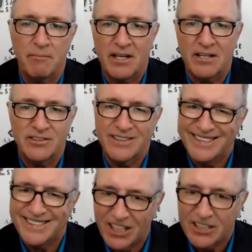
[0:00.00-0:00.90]
because
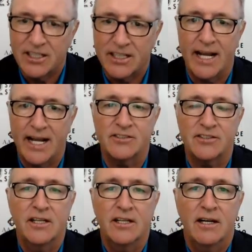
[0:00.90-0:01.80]
just in case
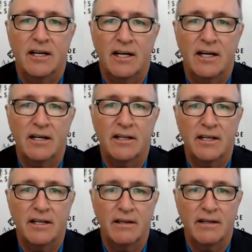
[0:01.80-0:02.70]

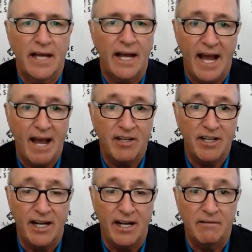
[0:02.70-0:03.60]
they have a
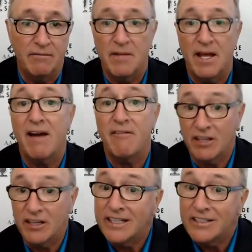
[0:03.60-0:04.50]
need, they have
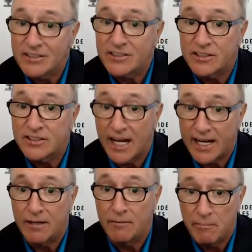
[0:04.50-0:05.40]
at least a
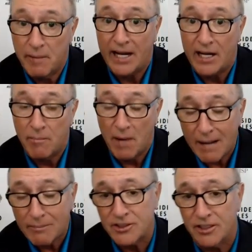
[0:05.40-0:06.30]
second backup
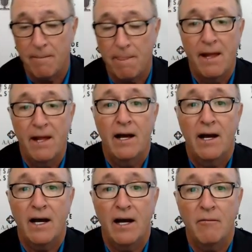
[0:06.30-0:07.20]
option.
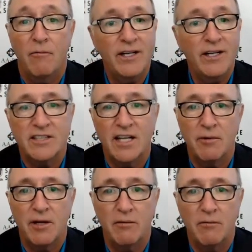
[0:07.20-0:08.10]
What do you say
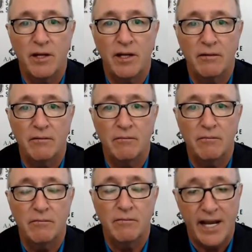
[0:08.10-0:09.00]
we
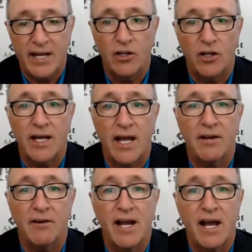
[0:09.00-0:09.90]
take a look at
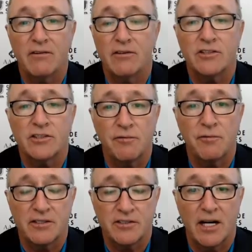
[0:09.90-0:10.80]
your calendar and see if we
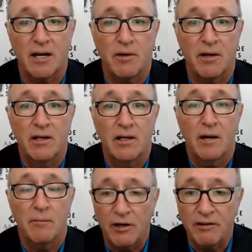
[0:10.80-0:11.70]
can set up
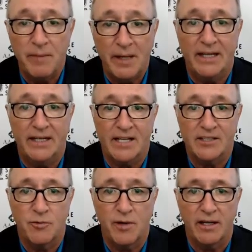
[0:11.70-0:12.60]
a brief meeting
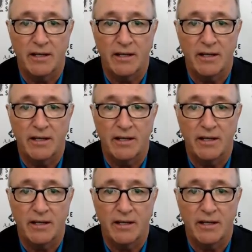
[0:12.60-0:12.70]
next week?